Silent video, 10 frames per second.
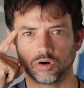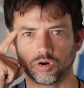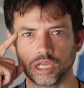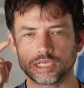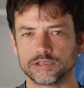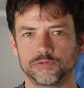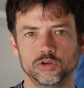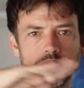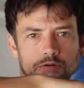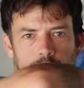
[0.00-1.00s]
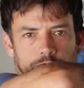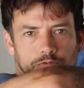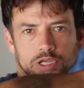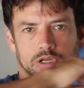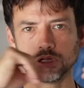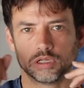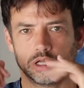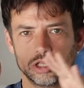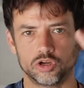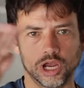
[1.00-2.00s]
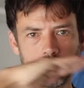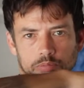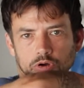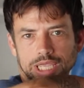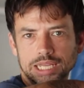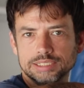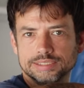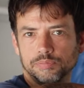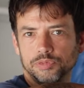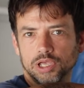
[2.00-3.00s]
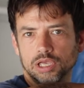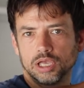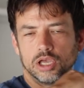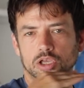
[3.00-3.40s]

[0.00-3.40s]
right? Because if you never feel your elbow hitting something,